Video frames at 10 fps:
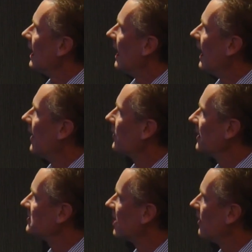
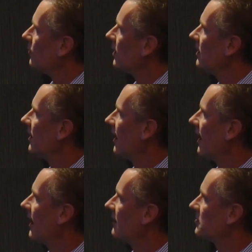Okay, so
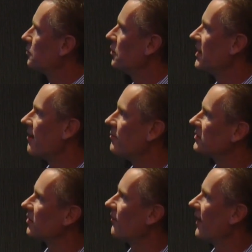to put
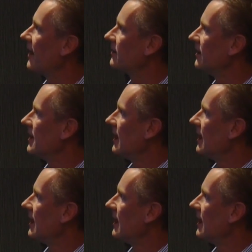numbers on that,